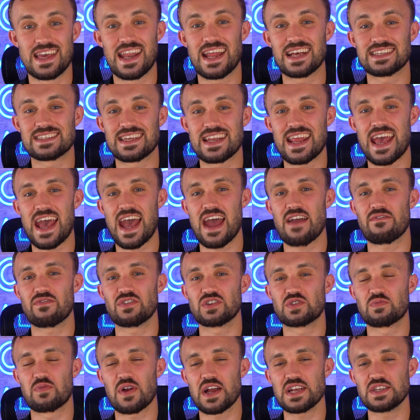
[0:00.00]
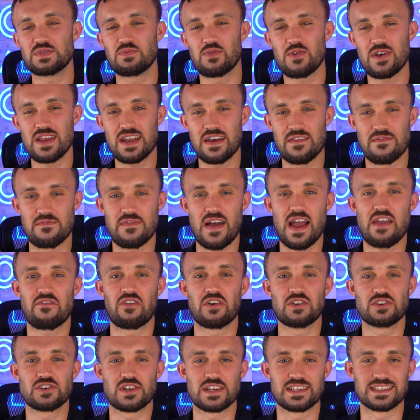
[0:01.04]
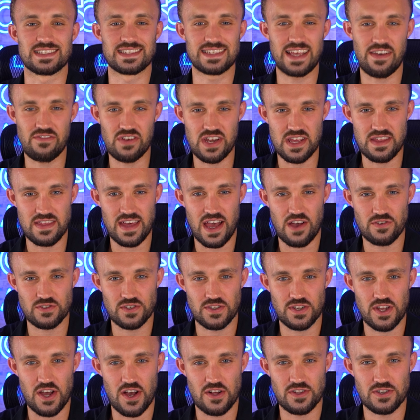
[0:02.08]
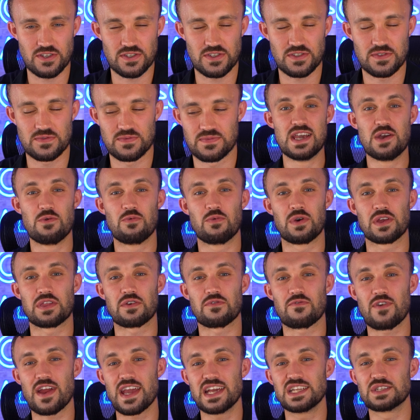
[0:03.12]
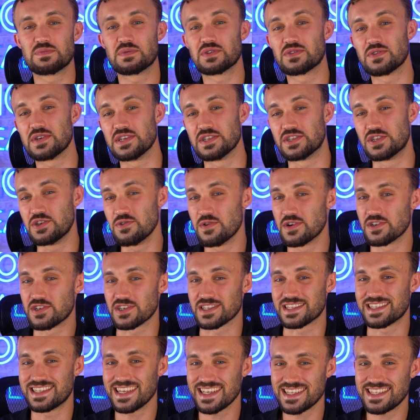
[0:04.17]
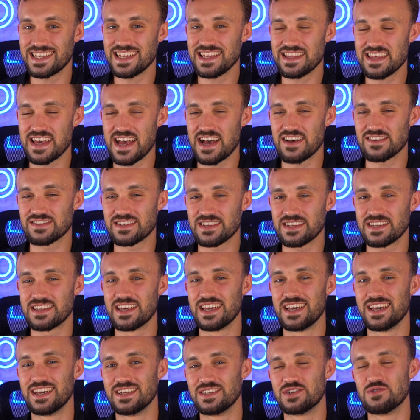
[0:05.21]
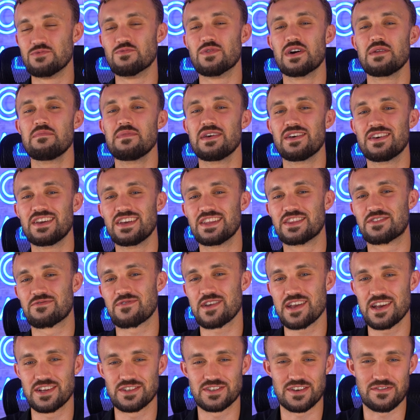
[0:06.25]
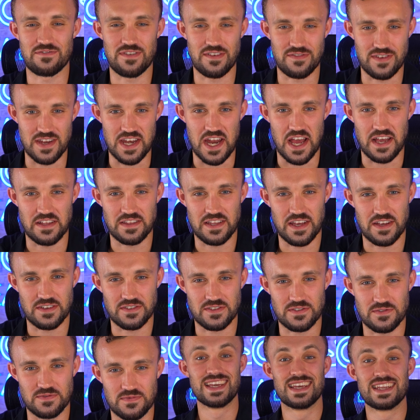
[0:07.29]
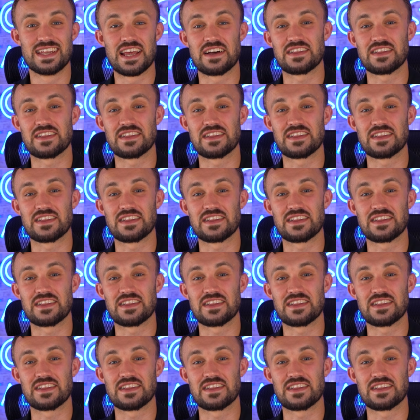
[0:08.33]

It has an average price point of five hundred seventy thousand dollars, with a range between two hundred sixty thousand dollars to one million three hundred fifty-nine thousand dollars.